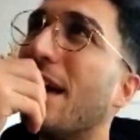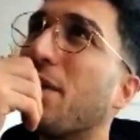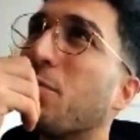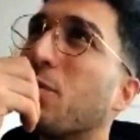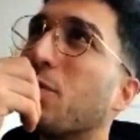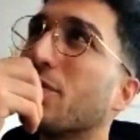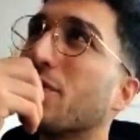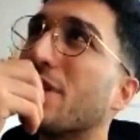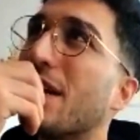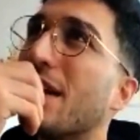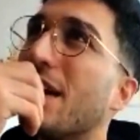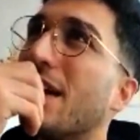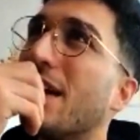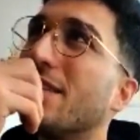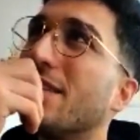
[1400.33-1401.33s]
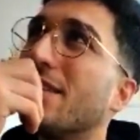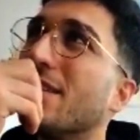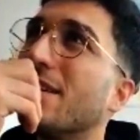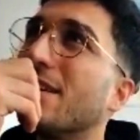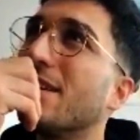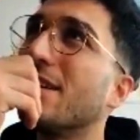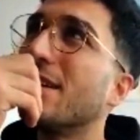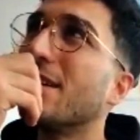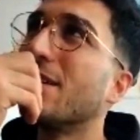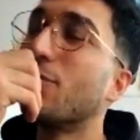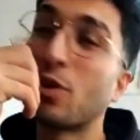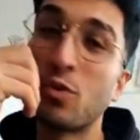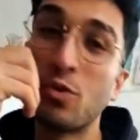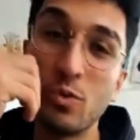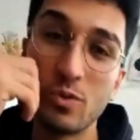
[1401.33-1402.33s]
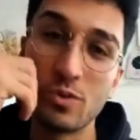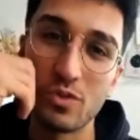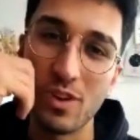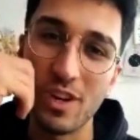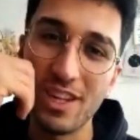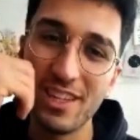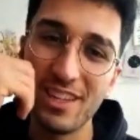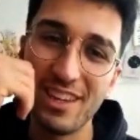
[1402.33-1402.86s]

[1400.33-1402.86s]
animals that raccoons, right?